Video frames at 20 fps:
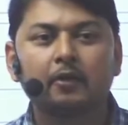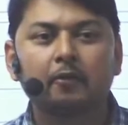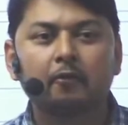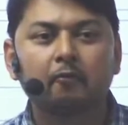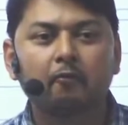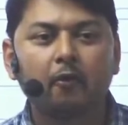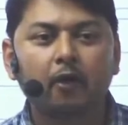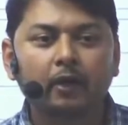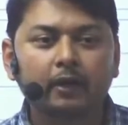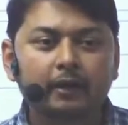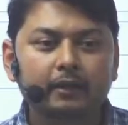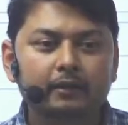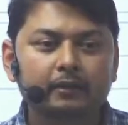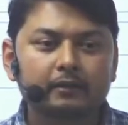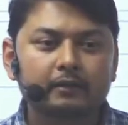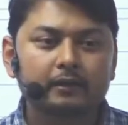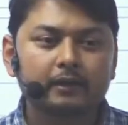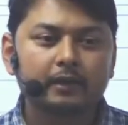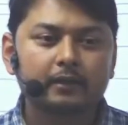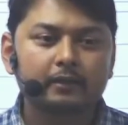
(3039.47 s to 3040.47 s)
What
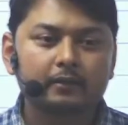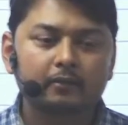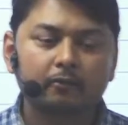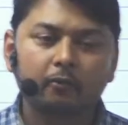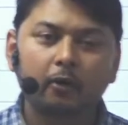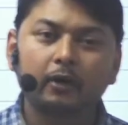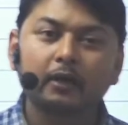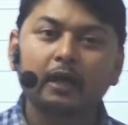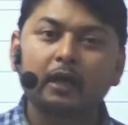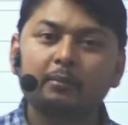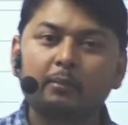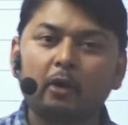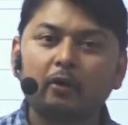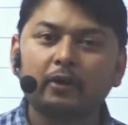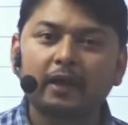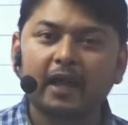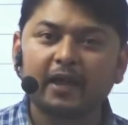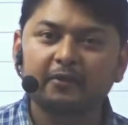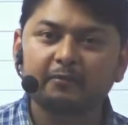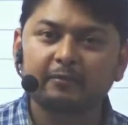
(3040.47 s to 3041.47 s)

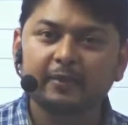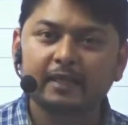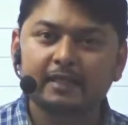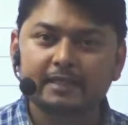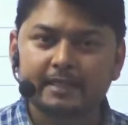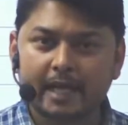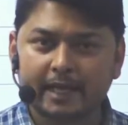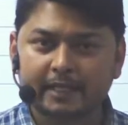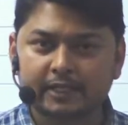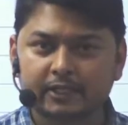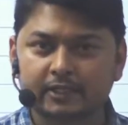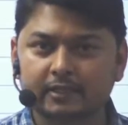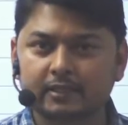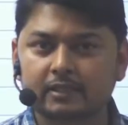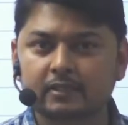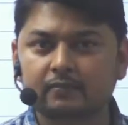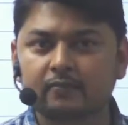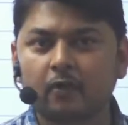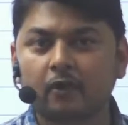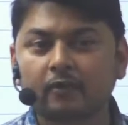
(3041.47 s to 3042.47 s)
amount have been
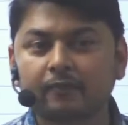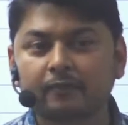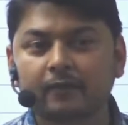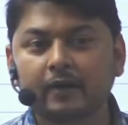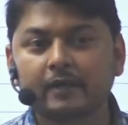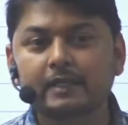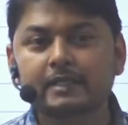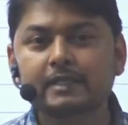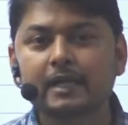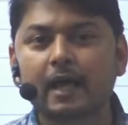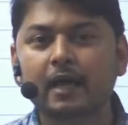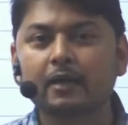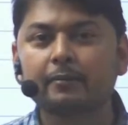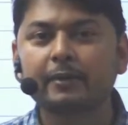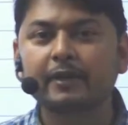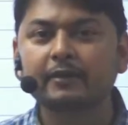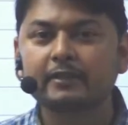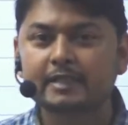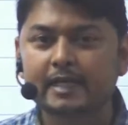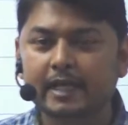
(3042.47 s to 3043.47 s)
sanctions? What funds are
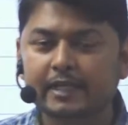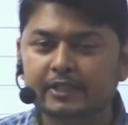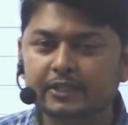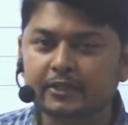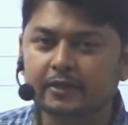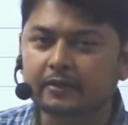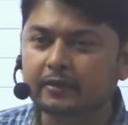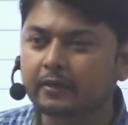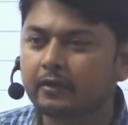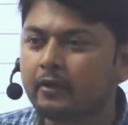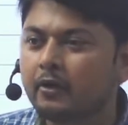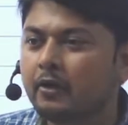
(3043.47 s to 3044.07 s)
being sanctioned?